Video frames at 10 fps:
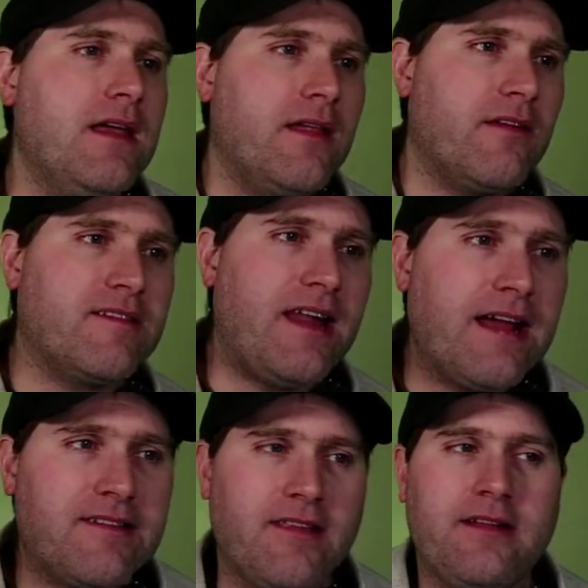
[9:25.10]
There's an
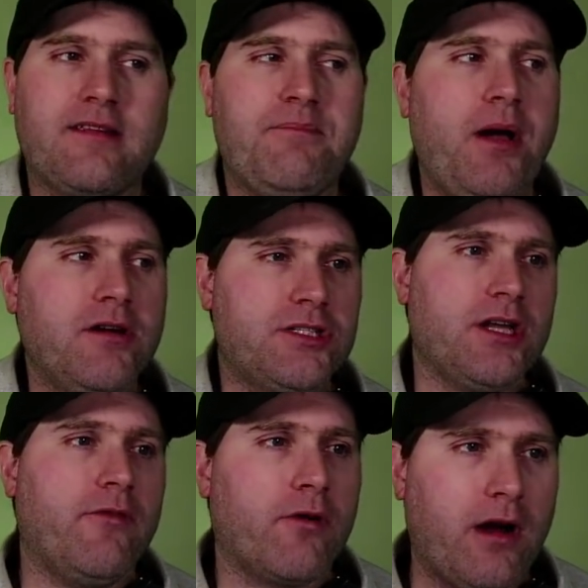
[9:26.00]
excellent post
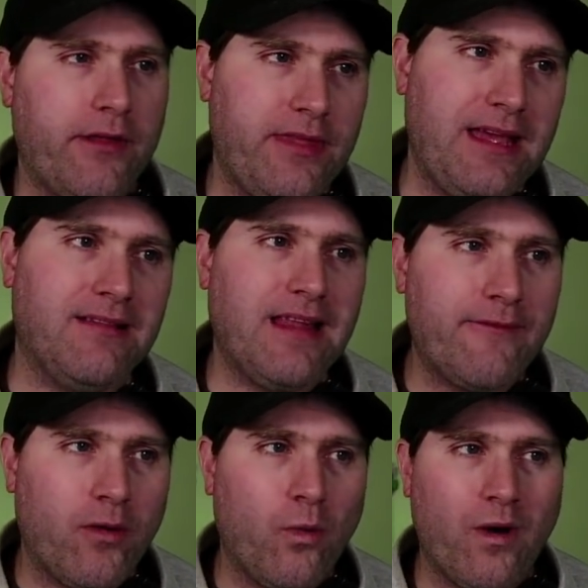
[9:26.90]
over on the
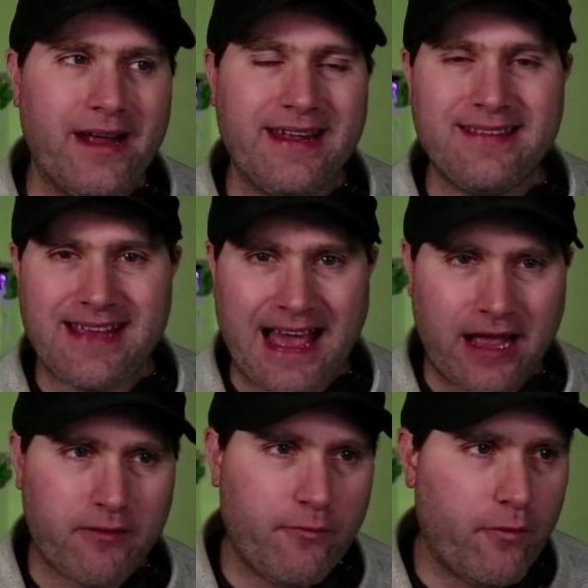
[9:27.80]
Level 1
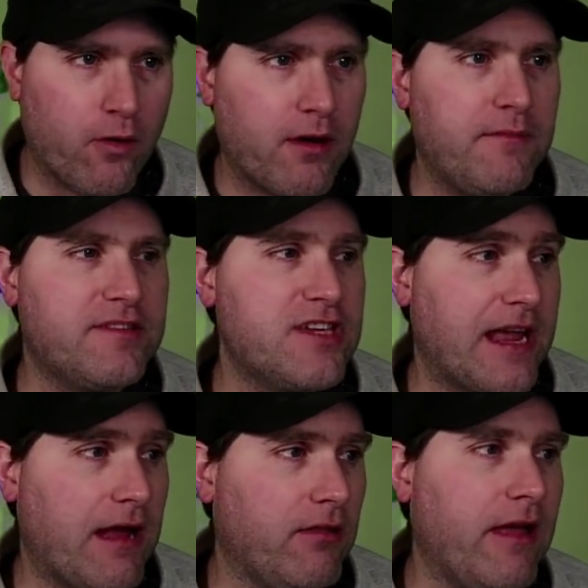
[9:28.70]
Tech forums.
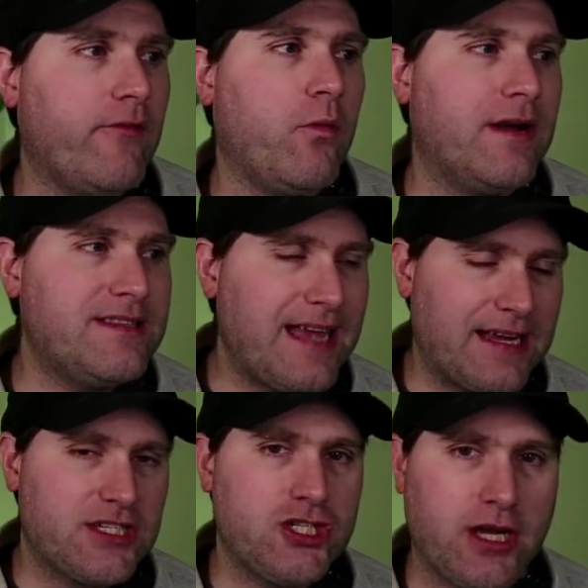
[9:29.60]
Check out Level 1
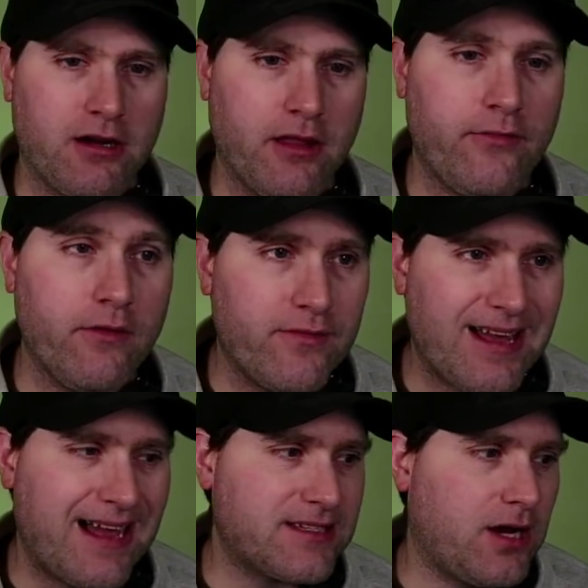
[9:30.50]
Tech's channel if you've
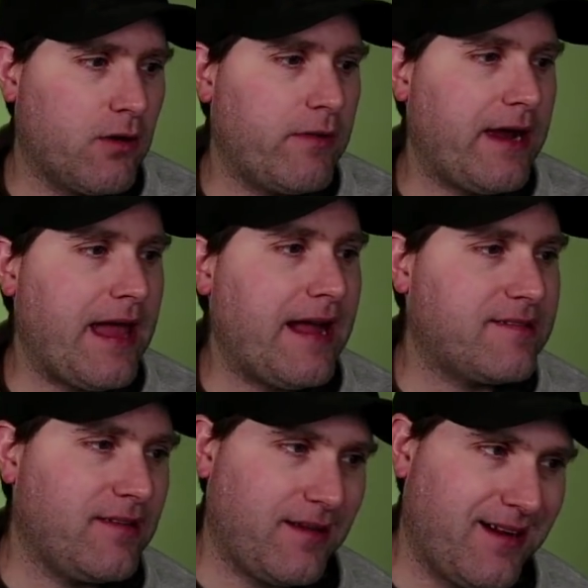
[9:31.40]
not already.
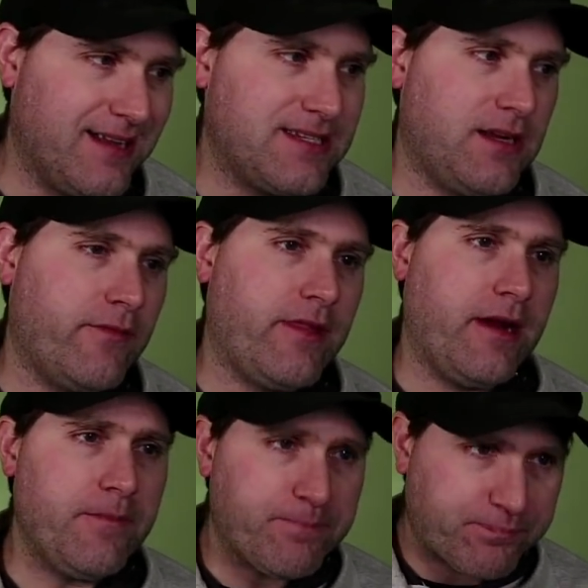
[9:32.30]
Excellent content over
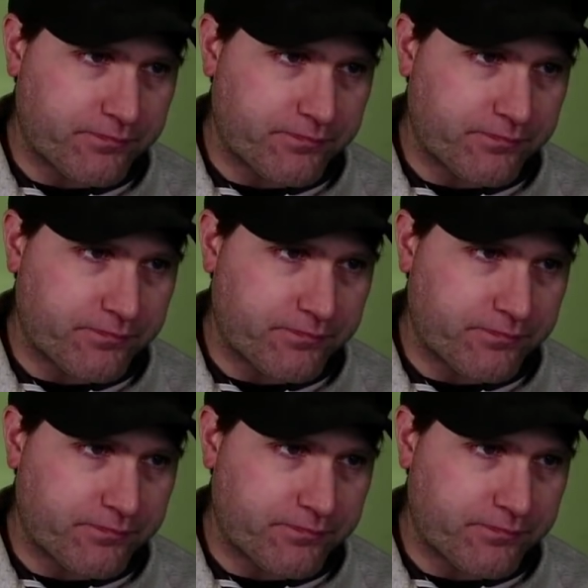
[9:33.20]
there.